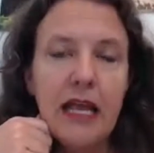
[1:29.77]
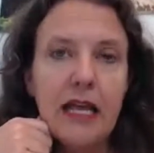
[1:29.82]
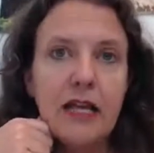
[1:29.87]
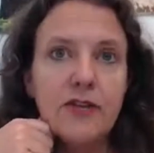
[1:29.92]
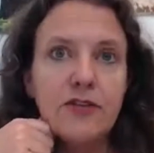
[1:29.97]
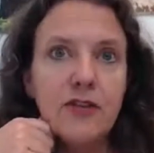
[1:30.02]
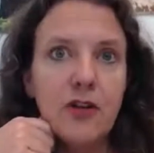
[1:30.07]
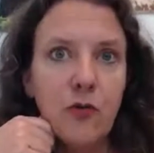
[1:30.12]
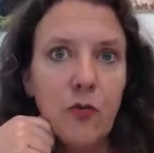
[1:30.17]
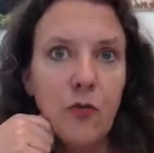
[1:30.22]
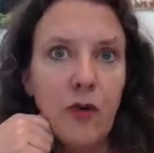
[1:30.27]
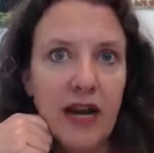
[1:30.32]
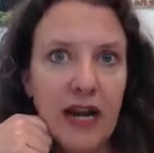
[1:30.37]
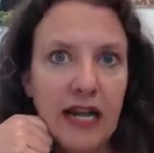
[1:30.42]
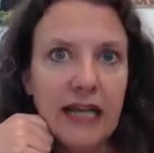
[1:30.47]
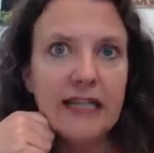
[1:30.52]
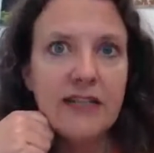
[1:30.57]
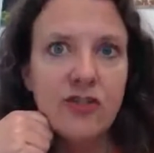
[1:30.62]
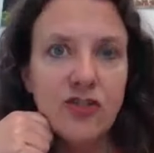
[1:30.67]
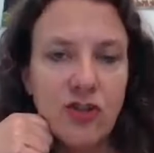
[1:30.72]
So when
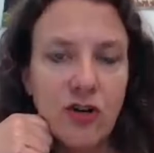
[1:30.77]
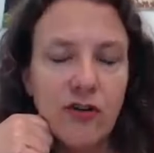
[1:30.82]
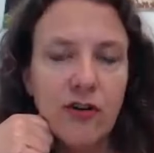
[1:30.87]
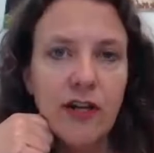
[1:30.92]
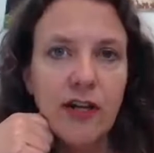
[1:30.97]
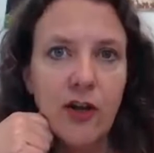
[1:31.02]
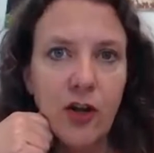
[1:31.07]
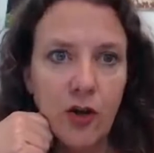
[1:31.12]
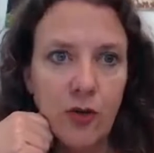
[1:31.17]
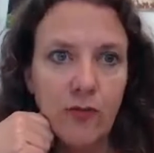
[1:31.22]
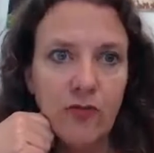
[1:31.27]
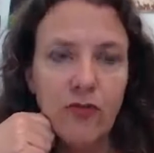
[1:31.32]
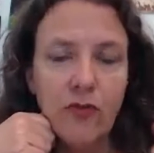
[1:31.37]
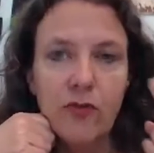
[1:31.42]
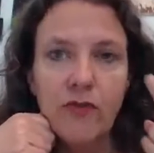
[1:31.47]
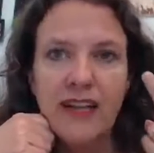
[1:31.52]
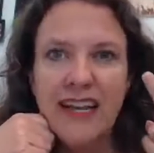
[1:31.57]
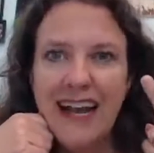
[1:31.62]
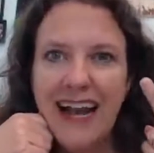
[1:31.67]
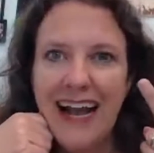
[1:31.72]
I started
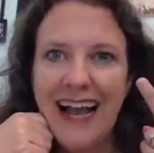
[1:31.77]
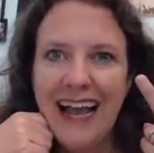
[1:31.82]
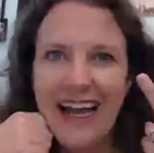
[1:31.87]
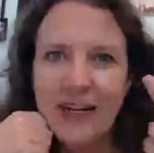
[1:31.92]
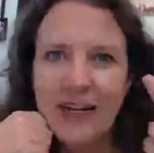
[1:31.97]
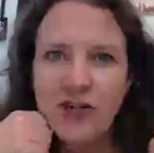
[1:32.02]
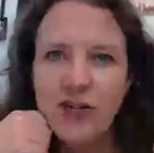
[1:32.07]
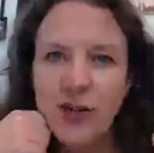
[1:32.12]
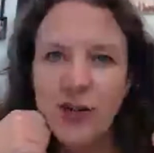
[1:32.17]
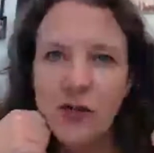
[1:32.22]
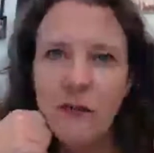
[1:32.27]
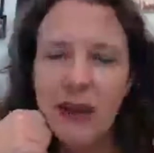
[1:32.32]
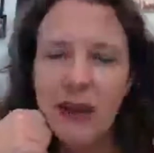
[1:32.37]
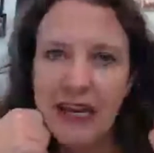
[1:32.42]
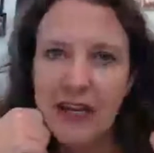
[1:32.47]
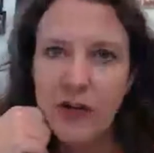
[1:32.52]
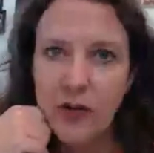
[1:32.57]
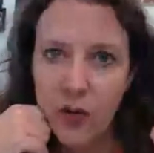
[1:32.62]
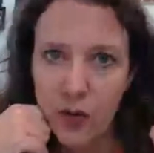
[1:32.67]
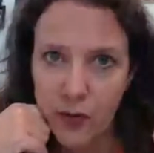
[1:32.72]
homeschooling, I had 2
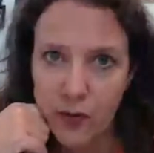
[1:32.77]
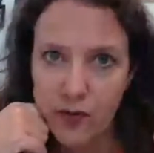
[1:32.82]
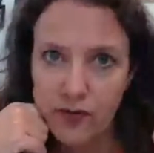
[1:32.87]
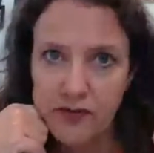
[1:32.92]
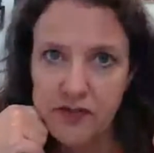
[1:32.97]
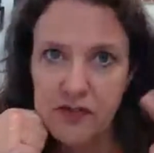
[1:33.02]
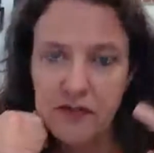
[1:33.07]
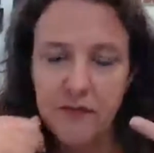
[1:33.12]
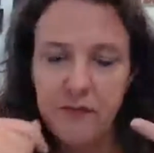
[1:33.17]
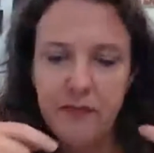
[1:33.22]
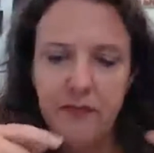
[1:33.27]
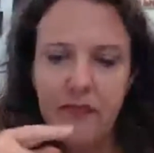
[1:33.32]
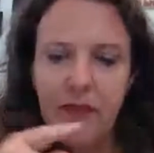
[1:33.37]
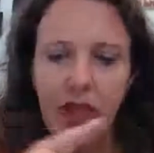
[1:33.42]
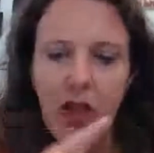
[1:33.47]
main goals.